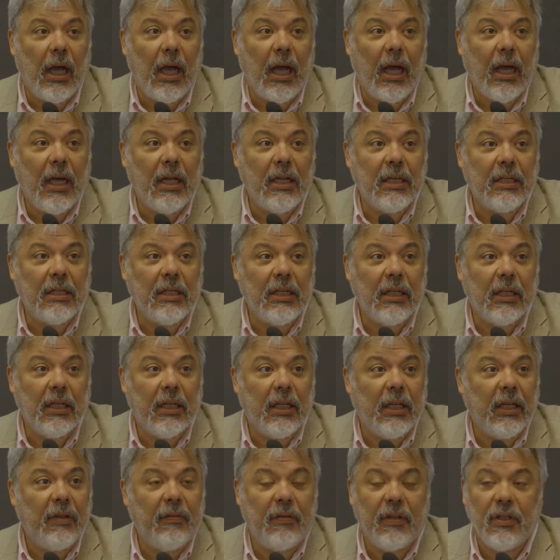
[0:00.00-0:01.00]
And
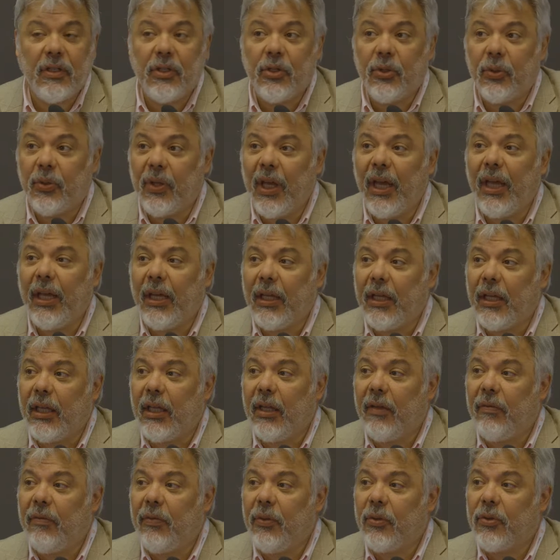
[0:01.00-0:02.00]
even today,
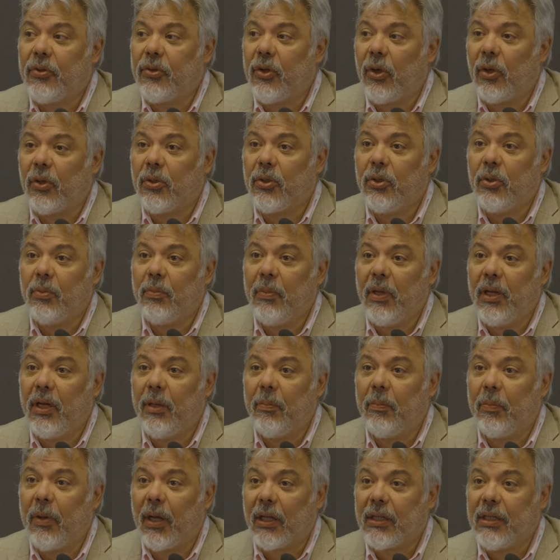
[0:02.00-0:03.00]
if you talk to many
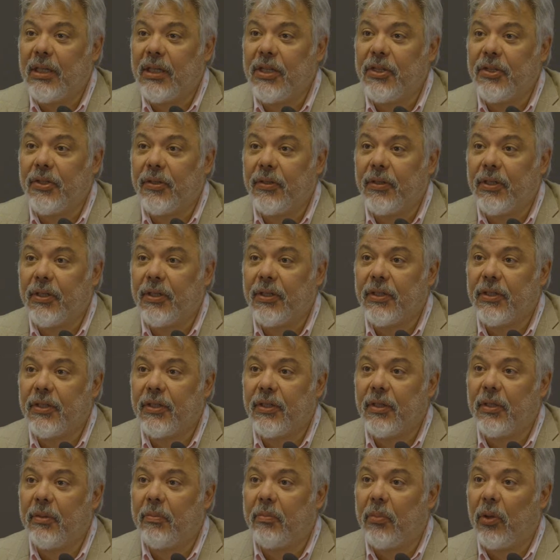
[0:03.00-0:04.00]

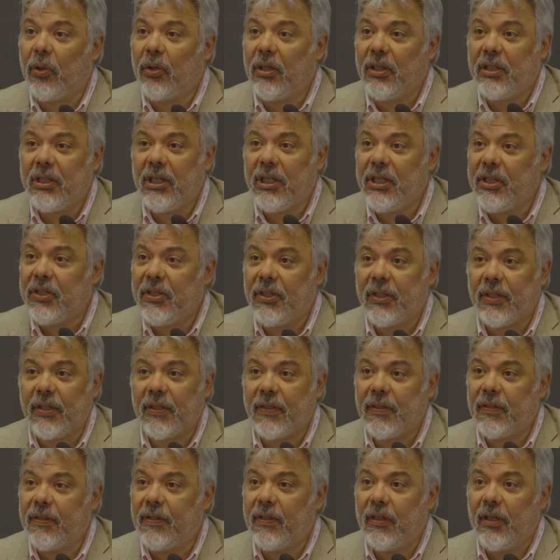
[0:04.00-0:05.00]
practitioners,
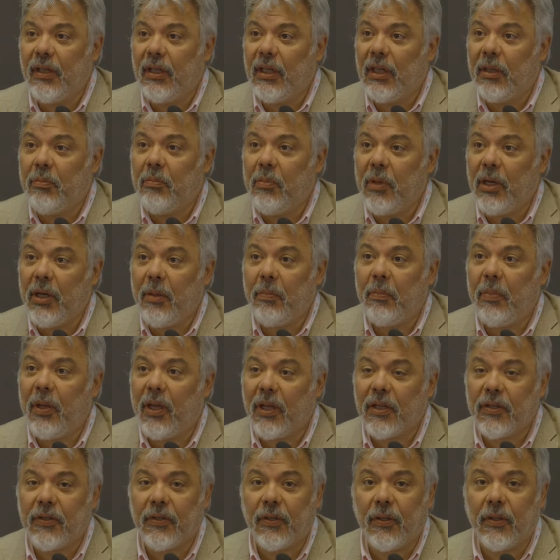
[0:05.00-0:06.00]
politicians, many
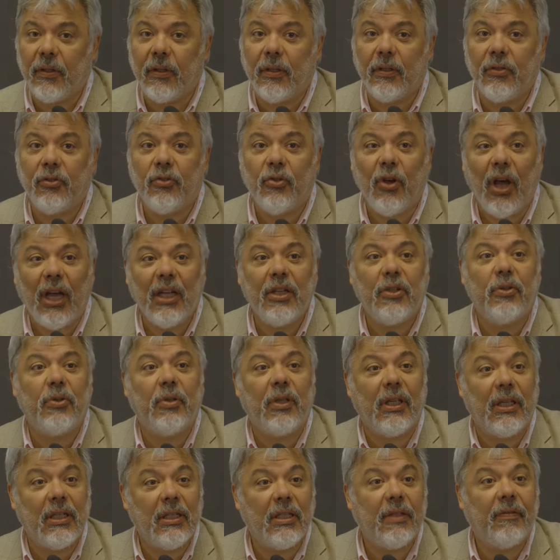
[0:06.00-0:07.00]
persons try to
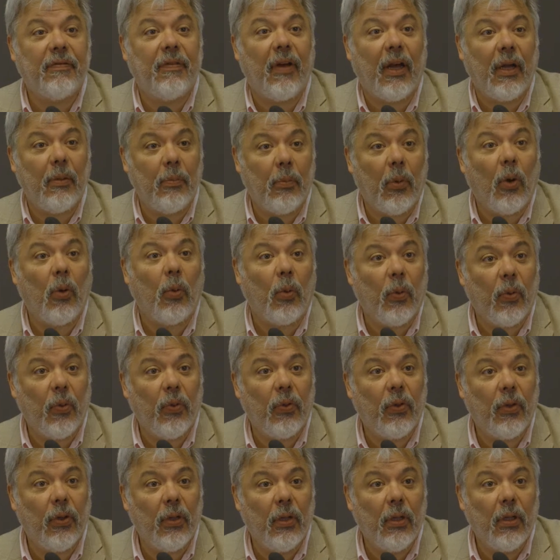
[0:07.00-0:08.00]
identify
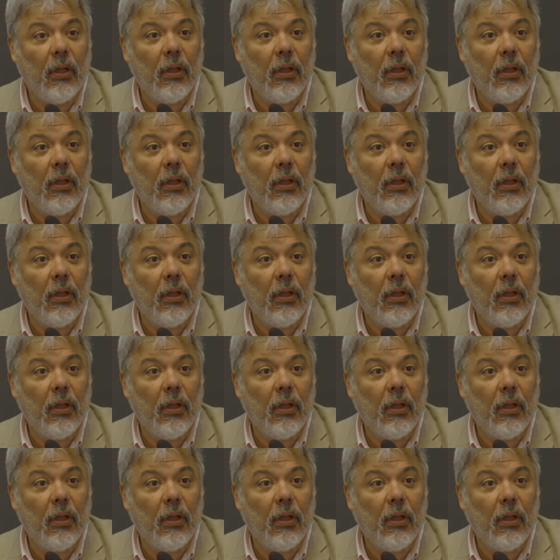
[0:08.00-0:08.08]
both.